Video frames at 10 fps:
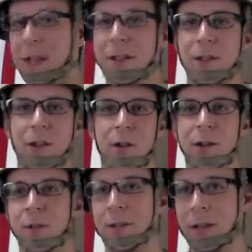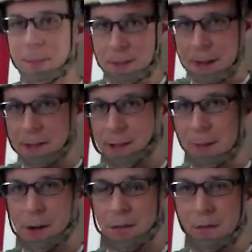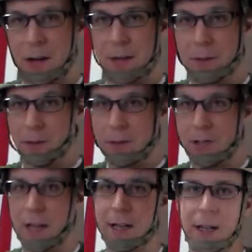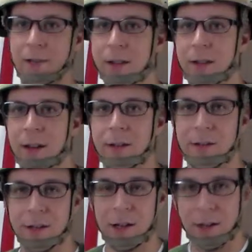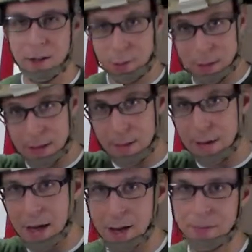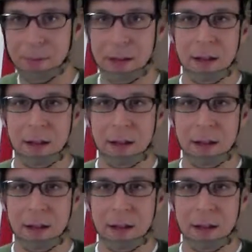has a noticeable impact on the amount of wobble and shake and everything. So this one's not bad,